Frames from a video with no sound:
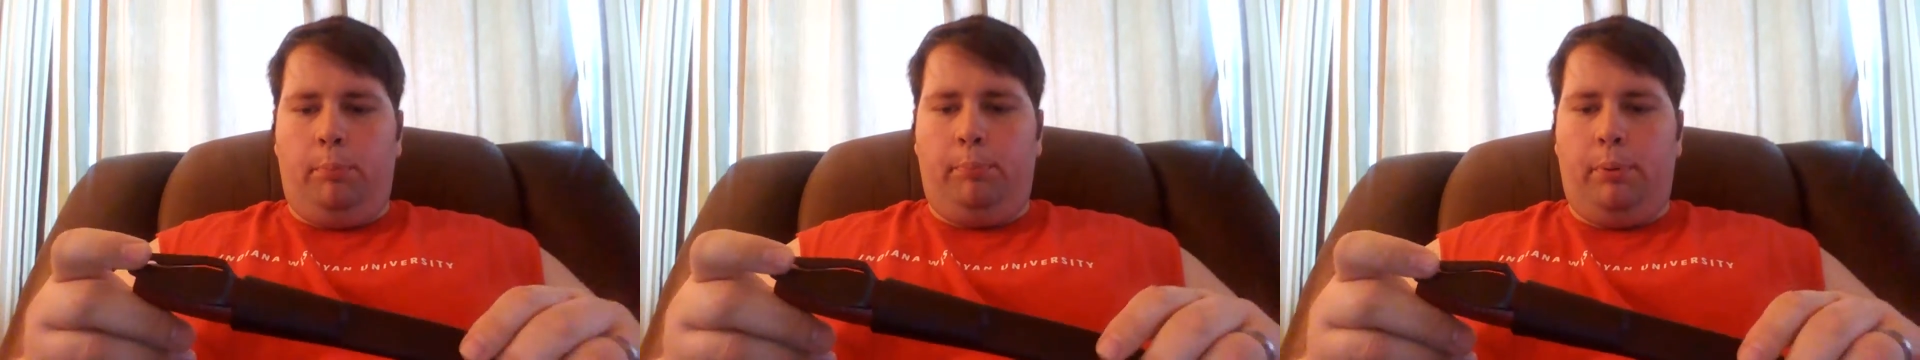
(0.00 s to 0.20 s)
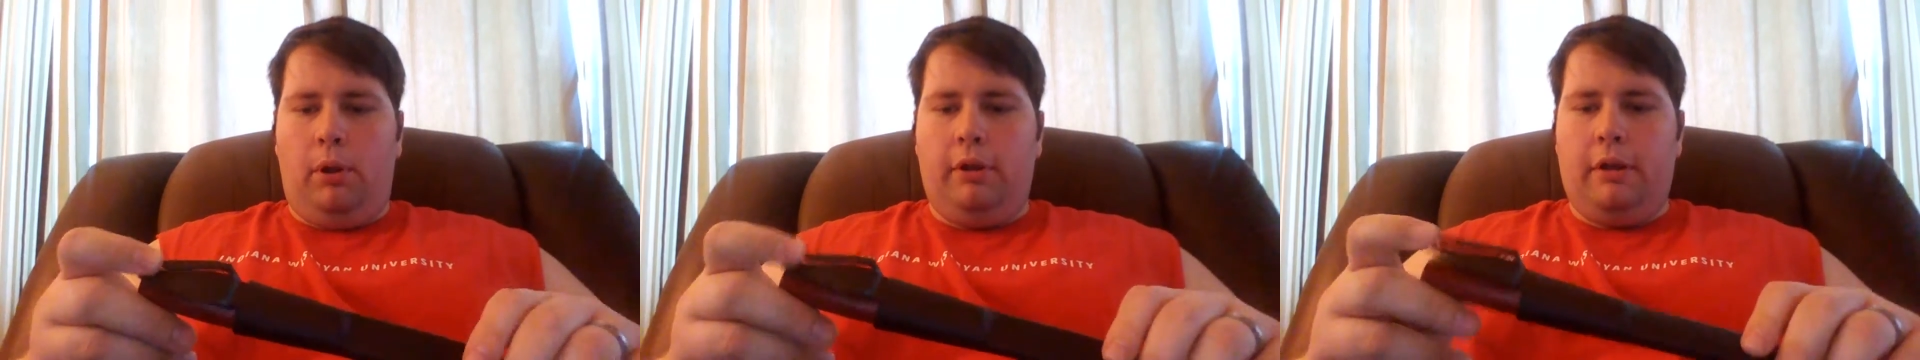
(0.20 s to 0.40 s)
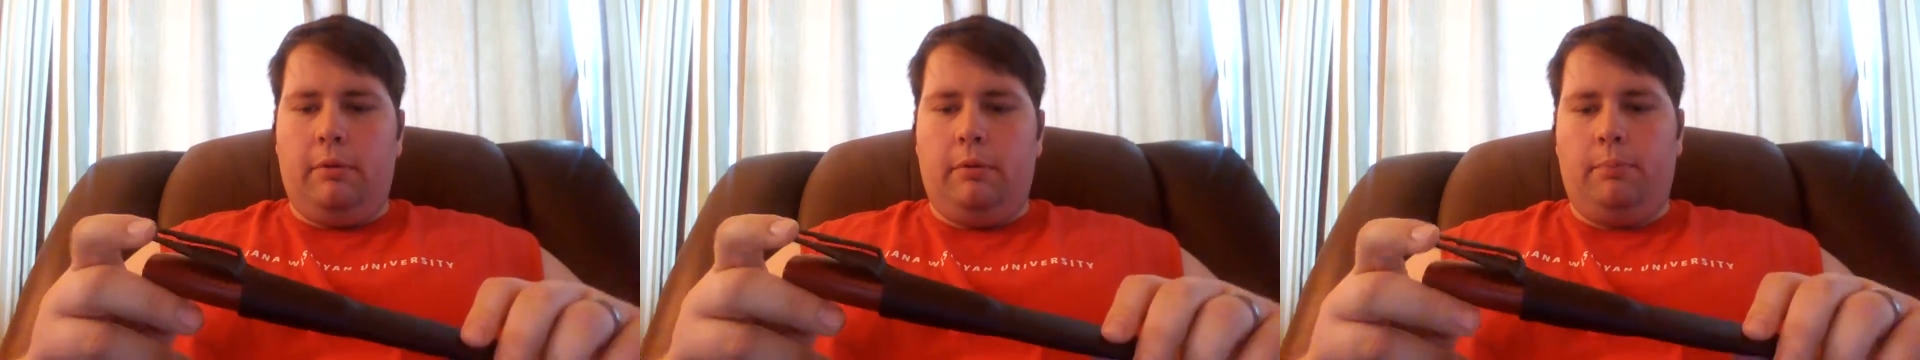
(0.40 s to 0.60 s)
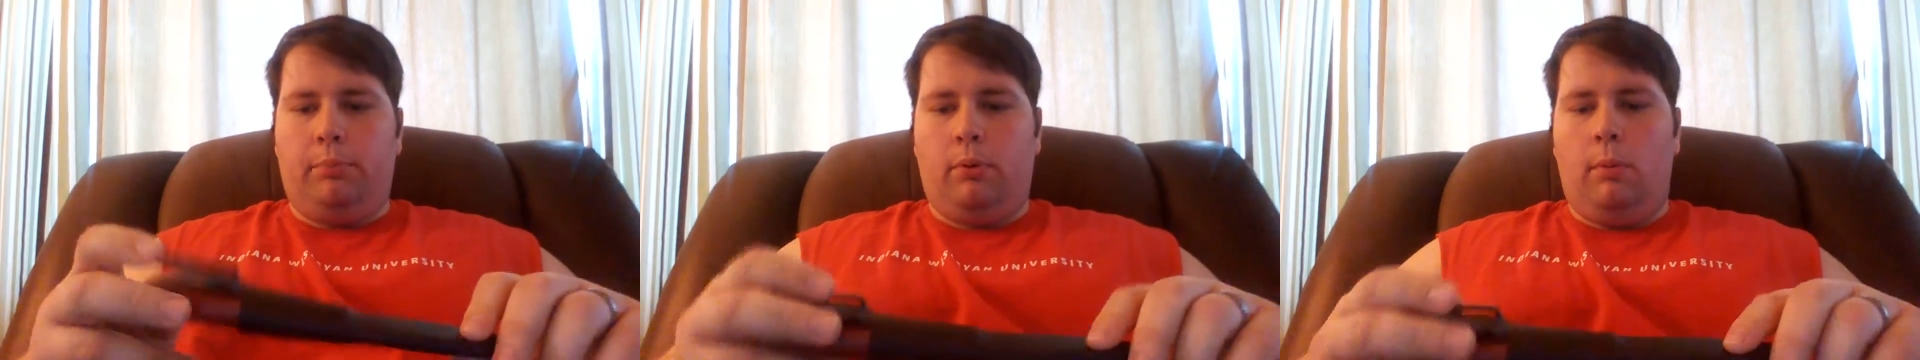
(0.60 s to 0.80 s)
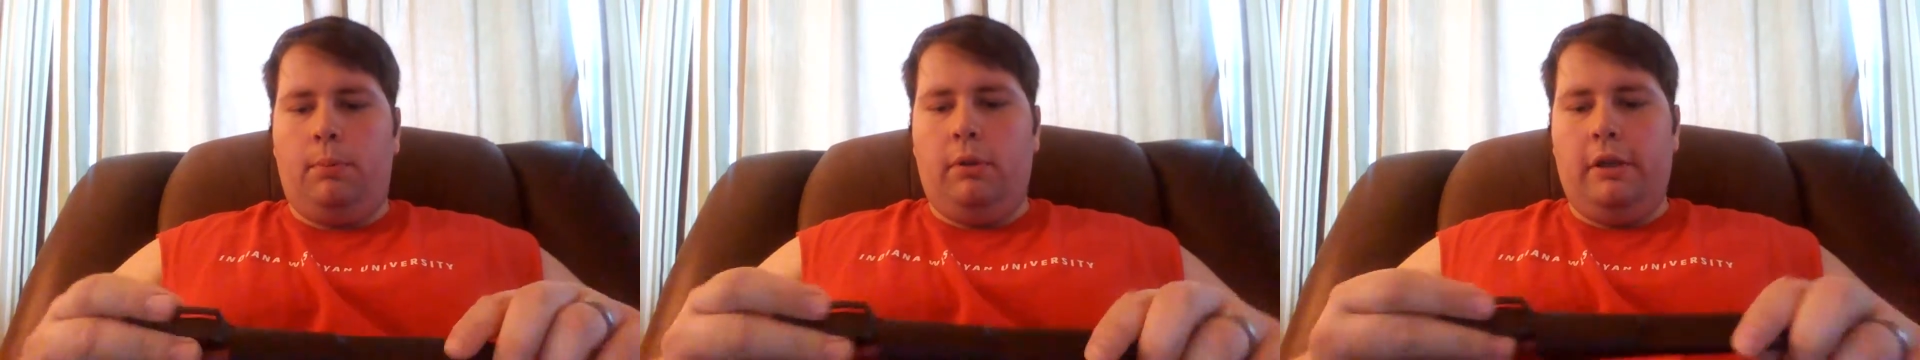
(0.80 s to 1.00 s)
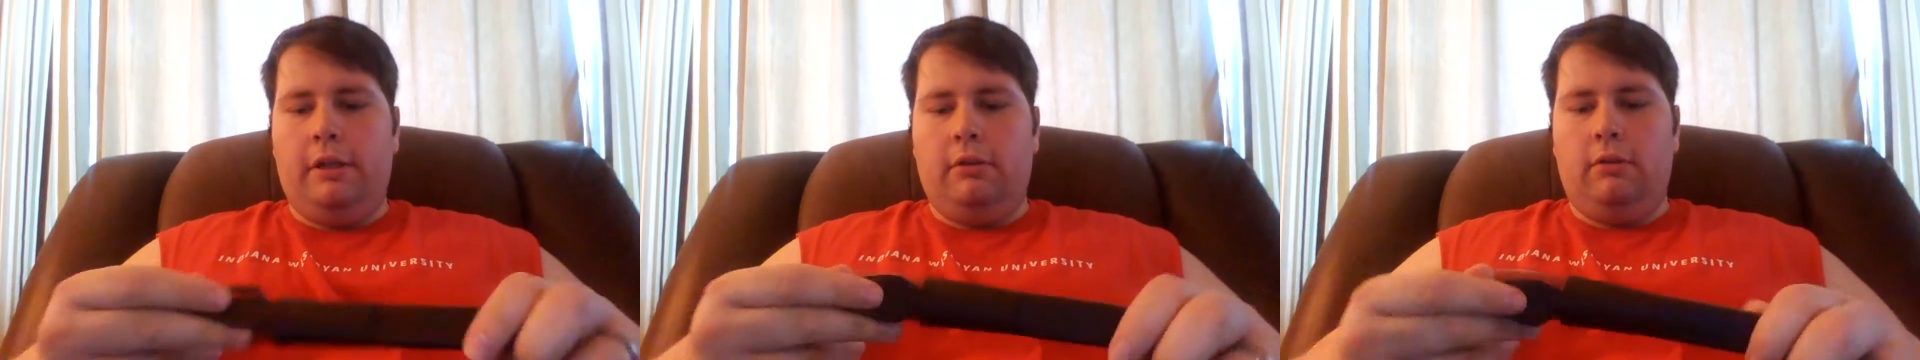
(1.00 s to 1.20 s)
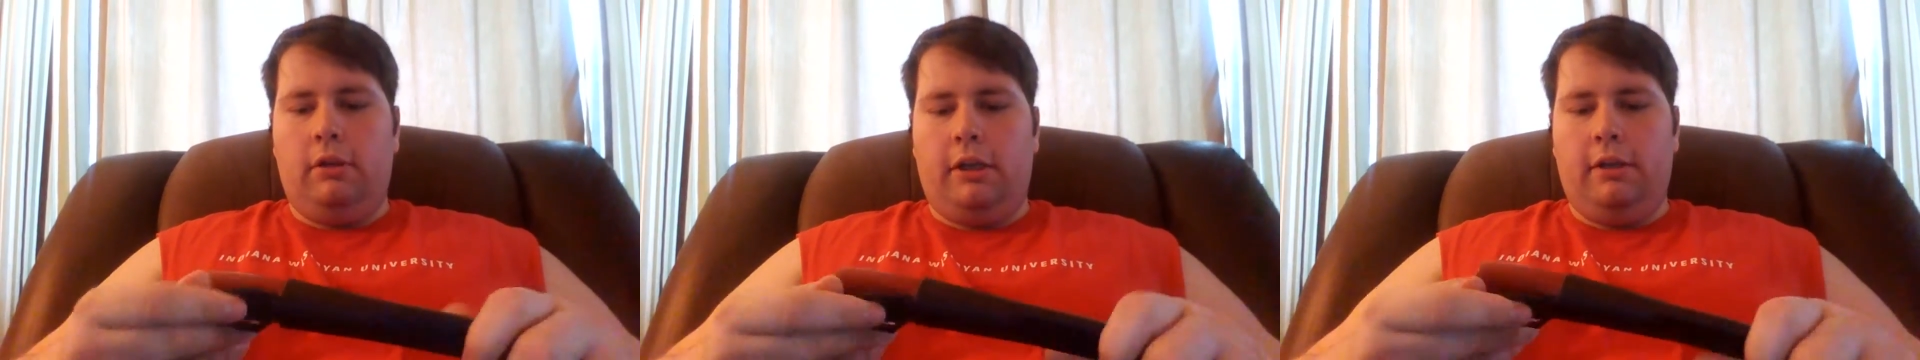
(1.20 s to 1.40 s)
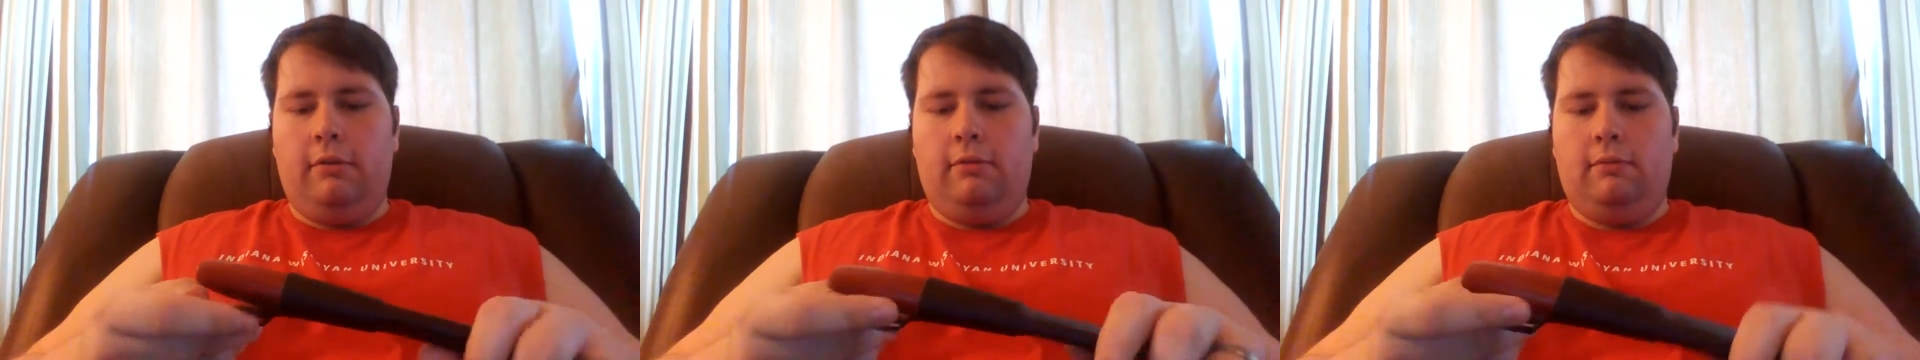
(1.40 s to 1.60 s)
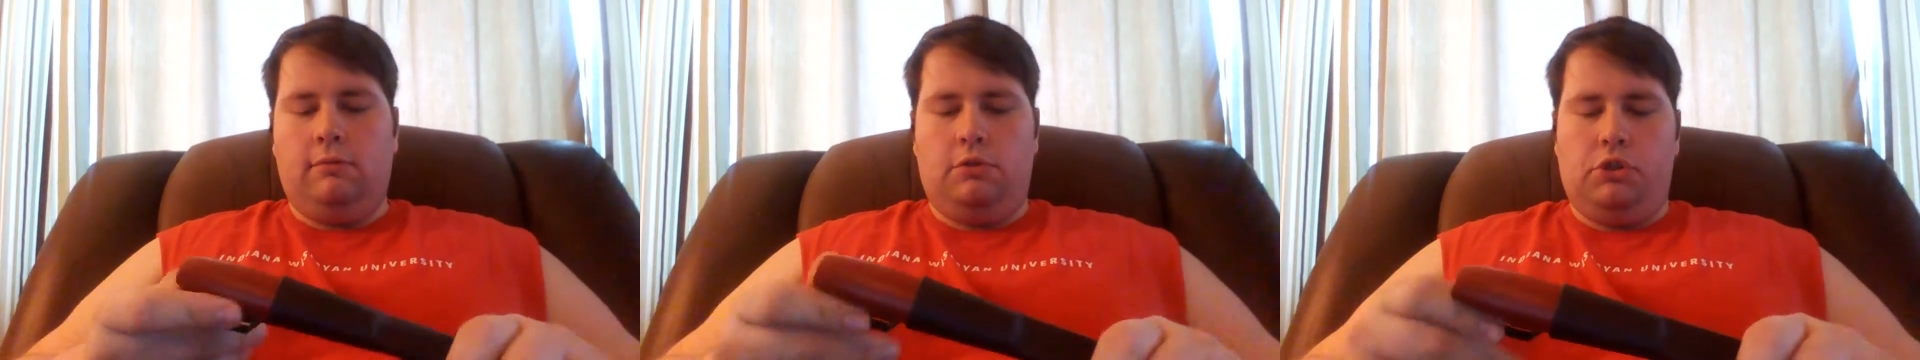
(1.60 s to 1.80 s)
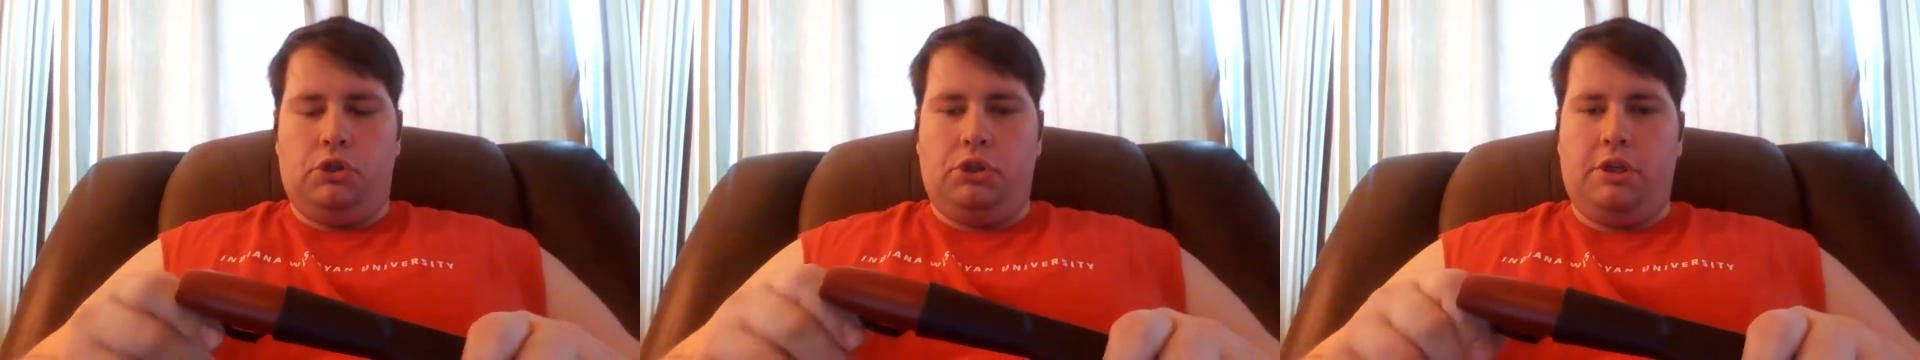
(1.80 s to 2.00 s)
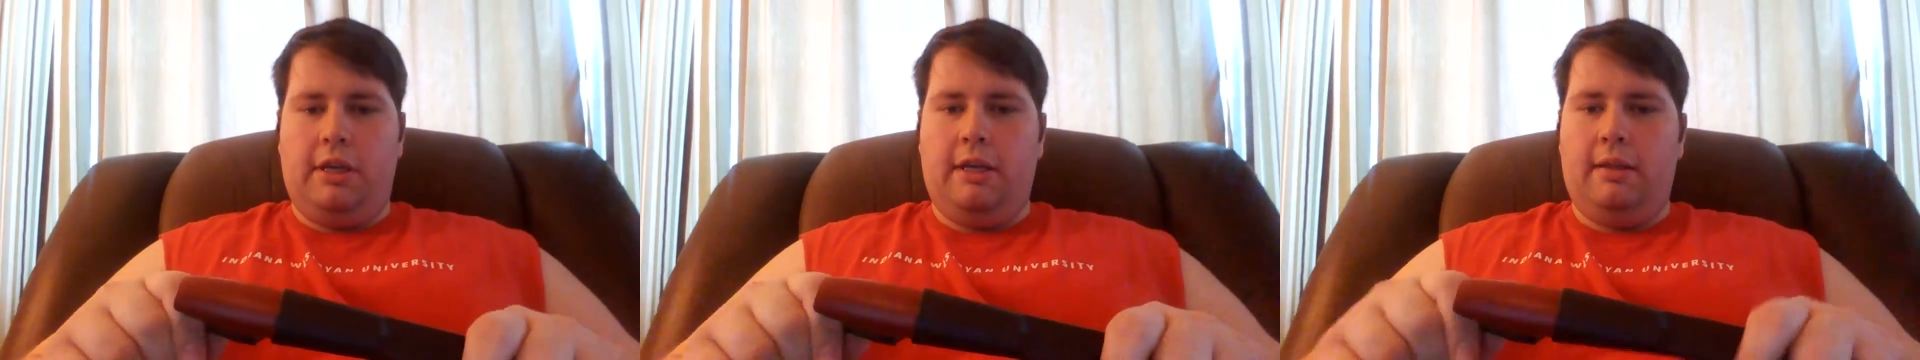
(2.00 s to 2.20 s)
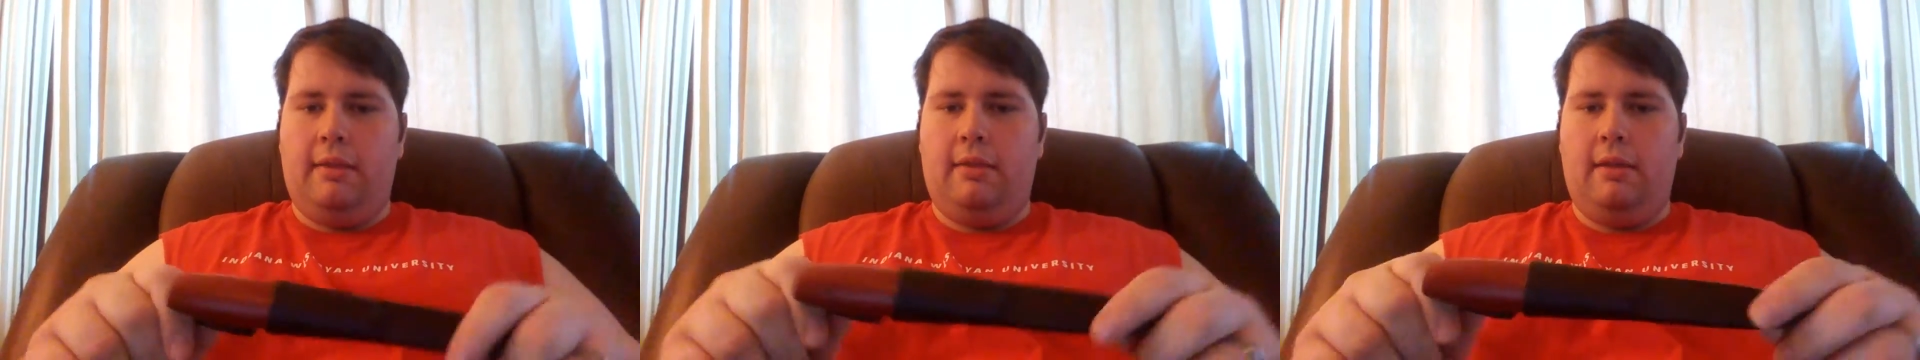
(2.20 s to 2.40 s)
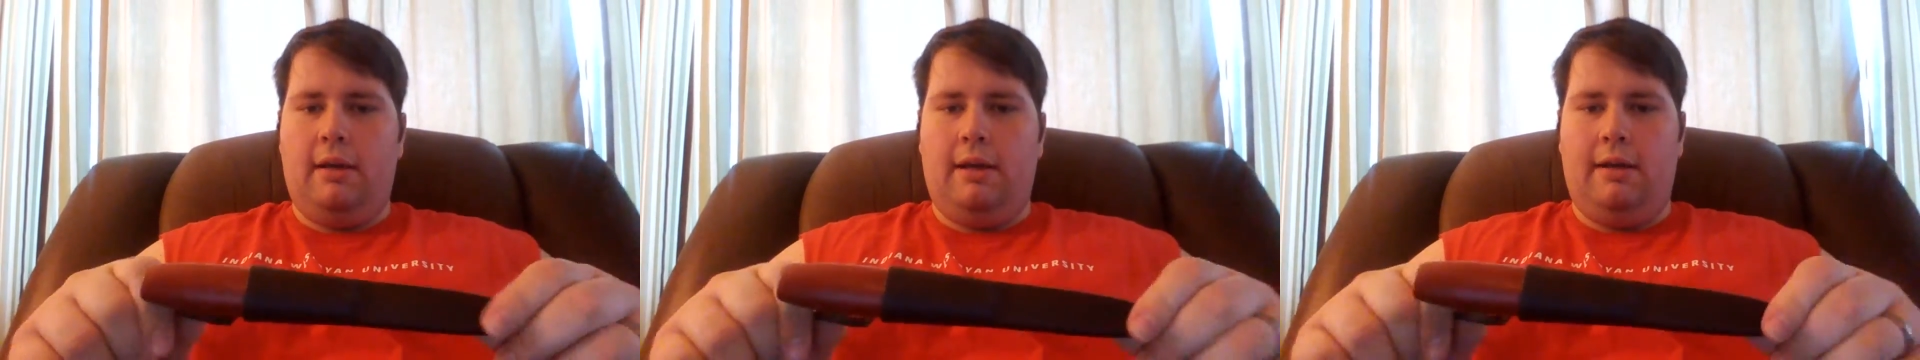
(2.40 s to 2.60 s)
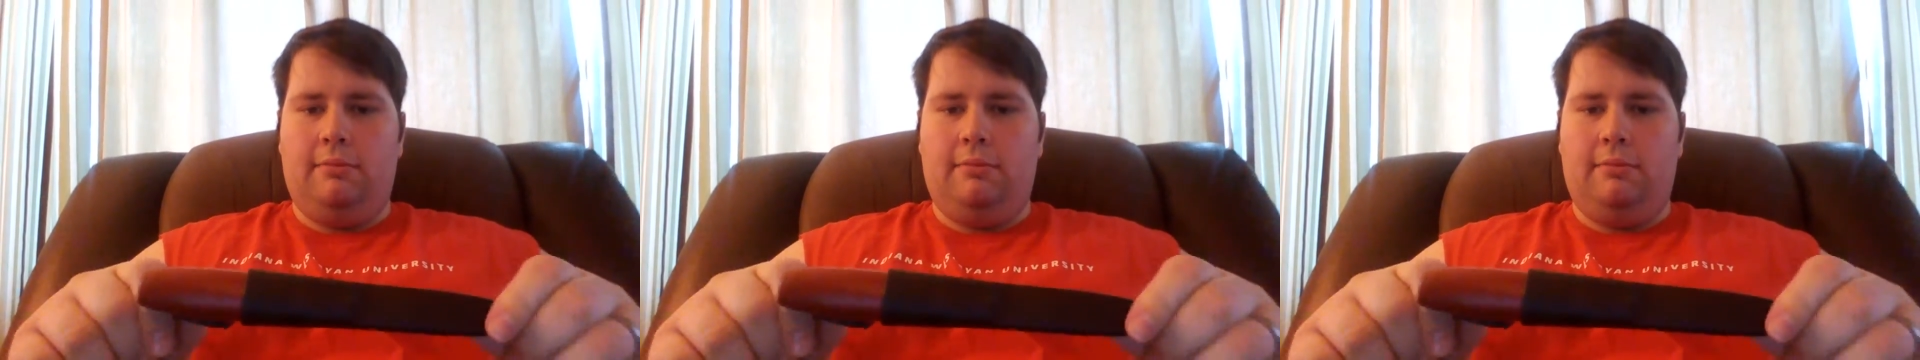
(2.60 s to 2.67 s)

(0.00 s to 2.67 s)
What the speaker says: polypropylene looking sheath,